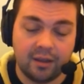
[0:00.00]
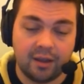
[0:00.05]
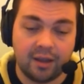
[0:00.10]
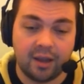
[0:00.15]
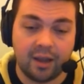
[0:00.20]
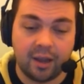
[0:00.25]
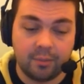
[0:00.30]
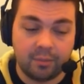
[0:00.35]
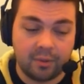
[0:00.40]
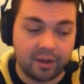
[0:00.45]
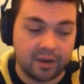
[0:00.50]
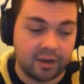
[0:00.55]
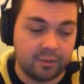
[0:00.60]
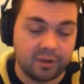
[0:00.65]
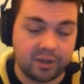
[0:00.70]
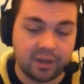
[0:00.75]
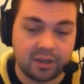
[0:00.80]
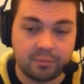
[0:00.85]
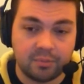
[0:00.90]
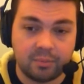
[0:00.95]
And then
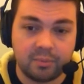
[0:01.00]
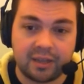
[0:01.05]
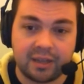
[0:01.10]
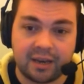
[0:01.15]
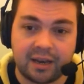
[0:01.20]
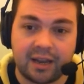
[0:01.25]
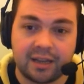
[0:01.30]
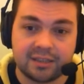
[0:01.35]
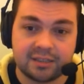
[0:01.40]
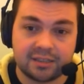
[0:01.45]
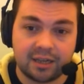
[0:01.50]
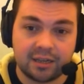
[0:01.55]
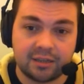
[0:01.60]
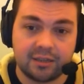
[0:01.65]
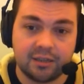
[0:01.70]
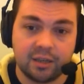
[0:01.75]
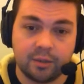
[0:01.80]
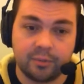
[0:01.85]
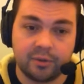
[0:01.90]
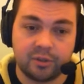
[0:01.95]
we can maybe get that
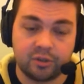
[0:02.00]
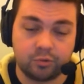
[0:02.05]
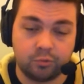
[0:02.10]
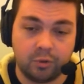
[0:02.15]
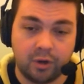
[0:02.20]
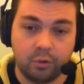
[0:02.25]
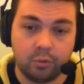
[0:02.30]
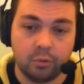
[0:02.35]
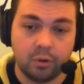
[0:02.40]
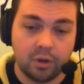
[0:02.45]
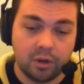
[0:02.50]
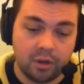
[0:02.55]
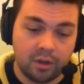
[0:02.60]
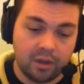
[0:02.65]
started up as well.